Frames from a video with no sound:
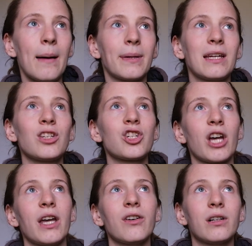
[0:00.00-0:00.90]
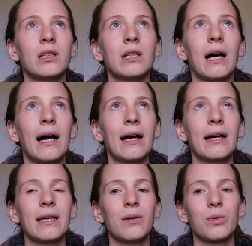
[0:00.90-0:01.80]
But in general,
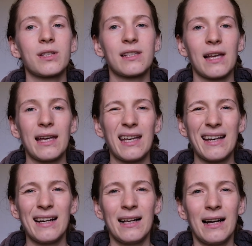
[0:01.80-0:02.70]
I would say